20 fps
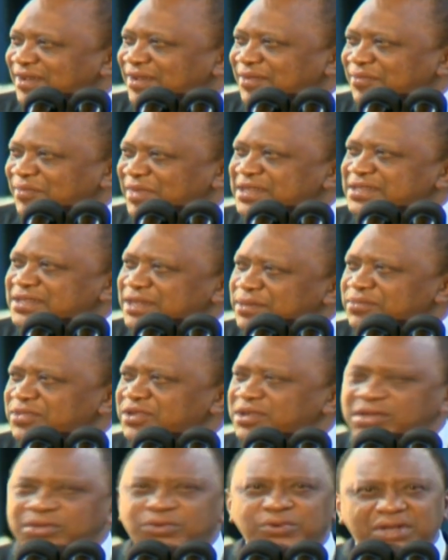by
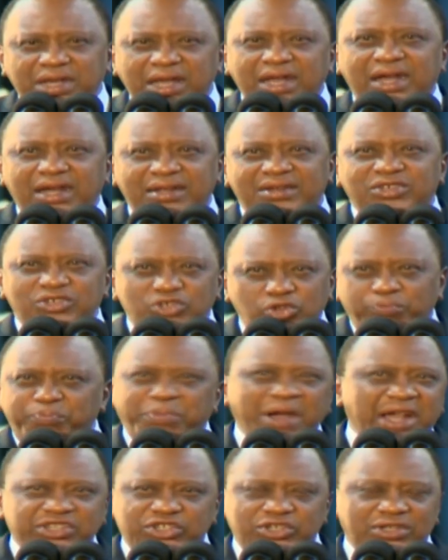somebody who cared so
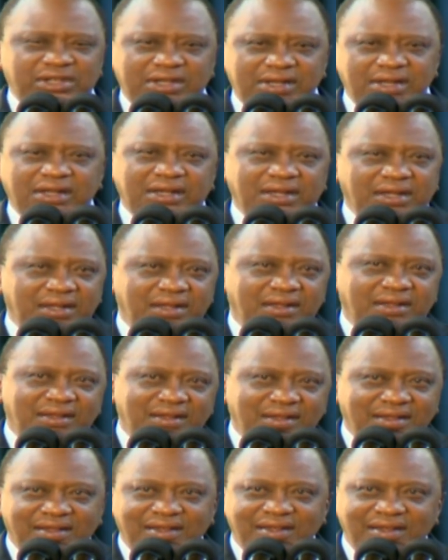passionately
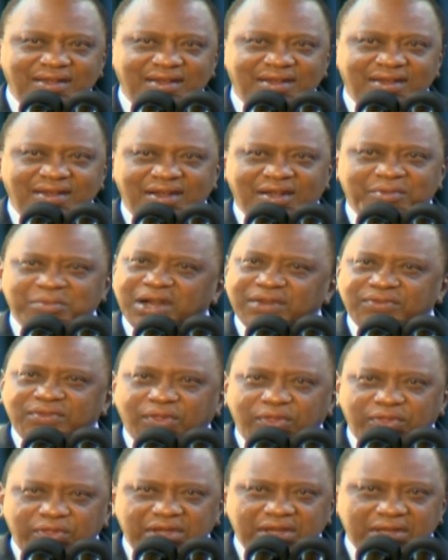about the
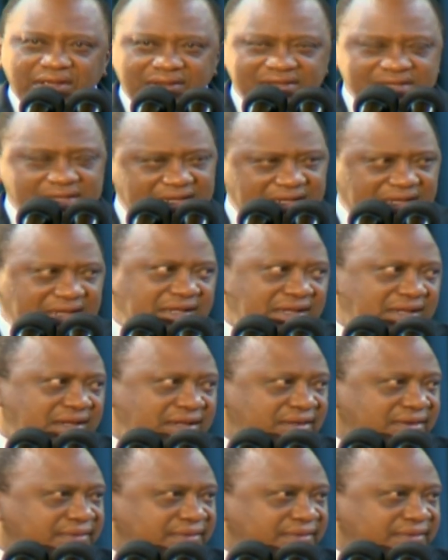things that he did.